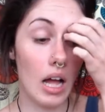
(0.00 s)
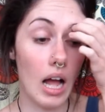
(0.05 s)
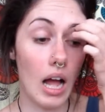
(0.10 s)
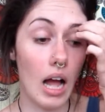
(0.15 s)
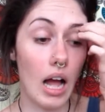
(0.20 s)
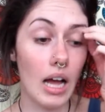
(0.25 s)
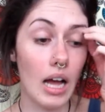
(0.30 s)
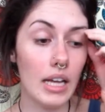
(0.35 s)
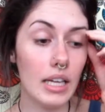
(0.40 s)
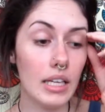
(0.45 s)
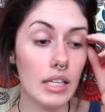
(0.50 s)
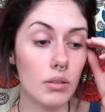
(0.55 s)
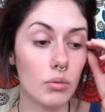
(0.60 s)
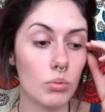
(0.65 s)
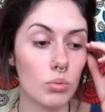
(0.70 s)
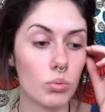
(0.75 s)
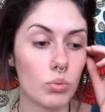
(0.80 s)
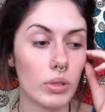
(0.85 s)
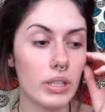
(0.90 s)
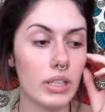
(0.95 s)
I
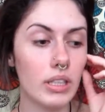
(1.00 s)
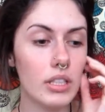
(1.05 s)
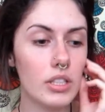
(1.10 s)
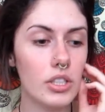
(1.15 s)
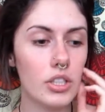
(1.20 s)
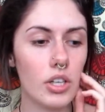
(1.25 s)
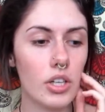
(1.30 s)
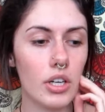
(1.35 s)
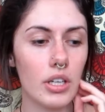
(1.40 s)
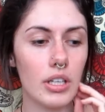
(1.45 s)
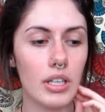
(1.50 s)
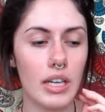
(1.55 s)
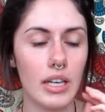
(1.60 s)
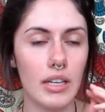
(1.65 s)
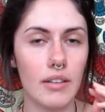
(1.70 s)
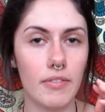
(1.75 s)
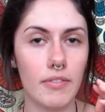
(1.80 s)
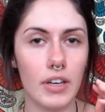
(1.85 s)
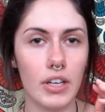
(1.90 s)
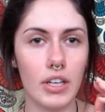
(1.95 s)
really started
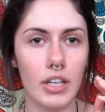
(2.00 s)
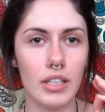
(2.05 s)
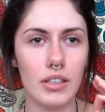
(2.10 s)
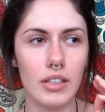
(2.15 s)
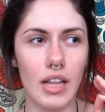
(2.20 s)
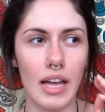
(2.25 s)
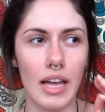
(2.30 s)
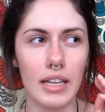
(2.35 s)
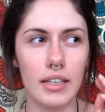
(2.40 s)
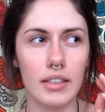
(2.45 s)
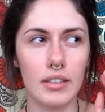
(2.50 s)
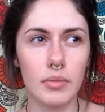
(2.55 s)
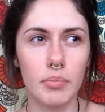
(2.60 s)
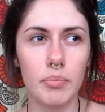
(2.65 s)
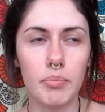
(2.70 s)
getting very like